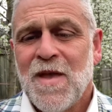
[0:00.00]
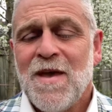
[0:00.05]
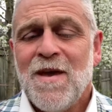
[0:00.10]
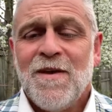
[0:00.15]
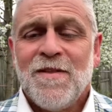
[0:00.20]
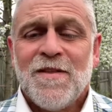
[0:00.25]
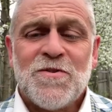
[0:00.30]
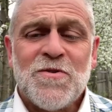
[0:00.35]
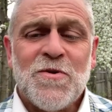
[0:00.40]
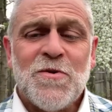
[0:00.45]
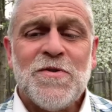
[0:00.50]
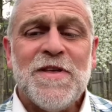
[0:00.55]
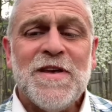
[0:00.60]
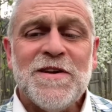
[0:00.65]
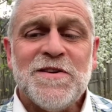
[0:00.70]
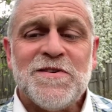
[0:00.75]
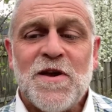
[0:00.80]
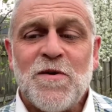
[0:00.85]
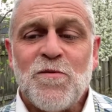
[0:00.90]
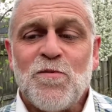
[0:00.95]
The truth
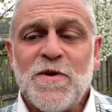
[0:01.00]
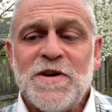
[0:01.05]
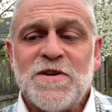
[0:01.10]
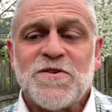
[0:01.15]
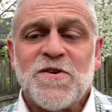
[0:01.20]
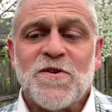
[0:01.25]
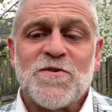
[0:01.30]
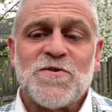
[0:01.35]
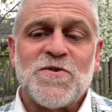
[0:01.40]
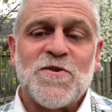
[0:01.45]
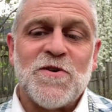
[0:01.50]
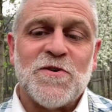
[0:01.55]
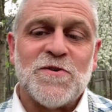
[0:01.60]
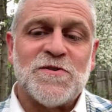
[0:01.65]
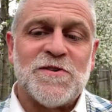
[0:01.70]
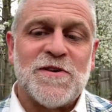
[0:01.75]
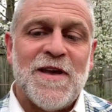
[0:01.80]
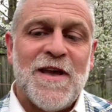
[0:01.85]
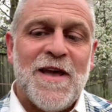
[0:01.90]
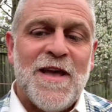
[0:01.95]
is that
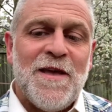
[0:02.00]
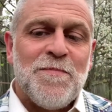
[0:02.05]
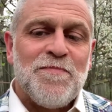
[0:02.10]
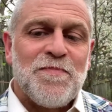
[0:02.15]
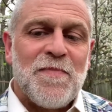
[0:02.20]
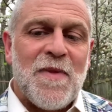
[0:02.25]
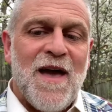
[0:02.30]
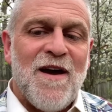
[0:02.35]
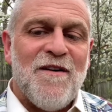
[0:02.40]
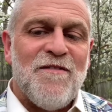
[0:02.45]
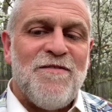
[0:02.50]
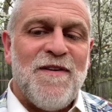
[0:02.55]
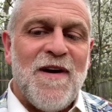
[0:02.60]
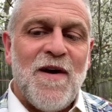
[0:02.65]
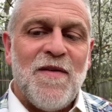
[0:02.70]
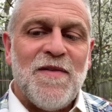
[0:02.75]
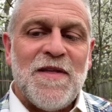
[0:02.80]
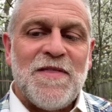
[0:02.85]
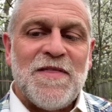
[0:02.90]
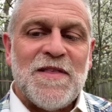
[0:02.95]
researchers have
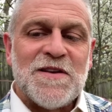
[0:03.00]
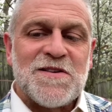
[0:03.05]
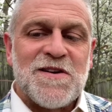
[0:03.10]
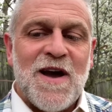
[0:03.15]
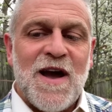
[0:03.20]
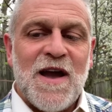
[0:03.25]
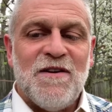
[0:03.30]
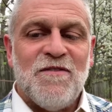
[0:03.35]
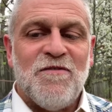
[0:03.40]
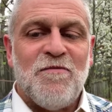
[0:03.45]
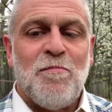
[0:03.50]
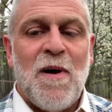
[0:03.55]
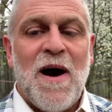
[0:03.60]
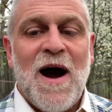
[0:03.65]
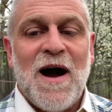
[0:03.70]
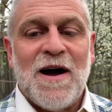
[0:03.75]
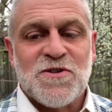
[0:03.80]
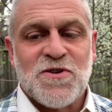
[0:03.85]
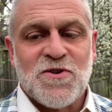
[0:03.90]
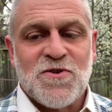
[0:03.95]
found that this kind of
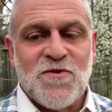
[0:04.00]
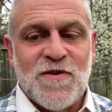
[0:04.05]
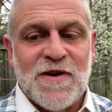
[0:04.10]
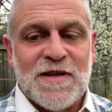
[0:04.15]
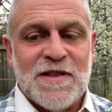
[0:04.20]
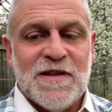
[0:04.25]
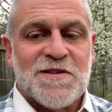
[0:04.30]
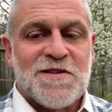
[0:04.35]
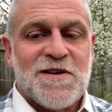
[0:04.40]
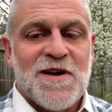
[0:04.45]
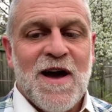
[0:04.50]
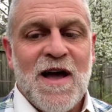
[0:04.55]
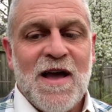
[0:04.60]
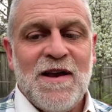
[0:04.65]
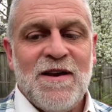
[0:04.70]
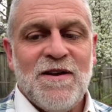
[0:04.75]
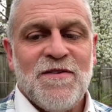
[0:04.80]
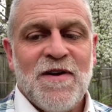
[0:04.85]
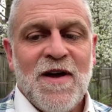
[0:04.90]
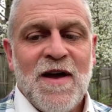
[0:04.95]
posturing, this
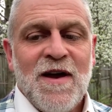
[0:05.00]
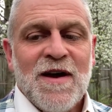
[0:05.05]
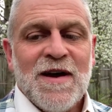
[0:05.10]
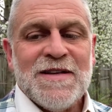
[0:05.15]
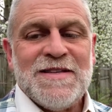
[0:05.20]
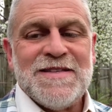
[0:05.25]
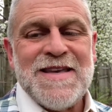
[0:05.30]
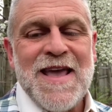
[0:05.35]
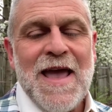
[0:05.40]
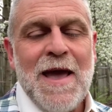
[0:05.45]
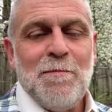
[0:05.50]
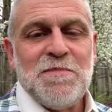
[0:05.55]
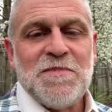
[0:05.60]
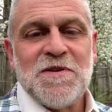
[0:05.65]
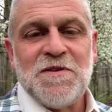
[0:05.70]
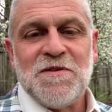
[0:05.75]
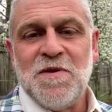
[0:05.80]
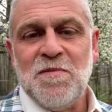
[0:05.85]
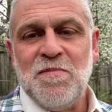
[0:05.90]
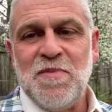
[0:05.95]
kind of
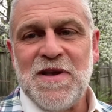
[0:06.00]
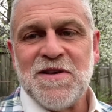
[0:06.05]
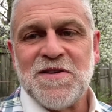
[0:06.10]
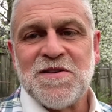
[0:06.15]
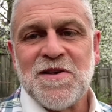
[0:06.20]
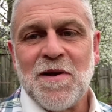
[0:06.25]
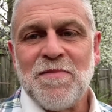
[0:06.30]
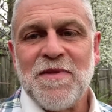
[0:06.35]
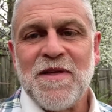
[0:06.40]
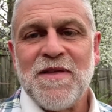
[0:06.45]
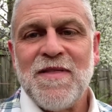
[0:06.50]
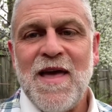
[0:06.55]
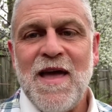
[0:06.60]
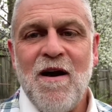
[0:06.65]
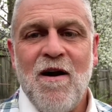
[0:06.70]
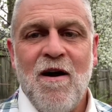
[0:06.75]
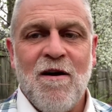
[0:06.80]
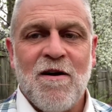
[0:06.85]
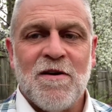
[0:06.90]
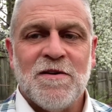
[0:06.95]
attempt to be something they
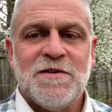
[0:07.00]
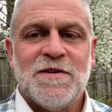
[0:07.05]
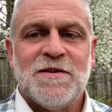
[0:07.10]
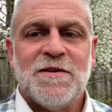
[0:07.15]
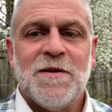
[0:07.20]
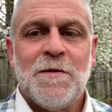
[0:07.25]
aren't,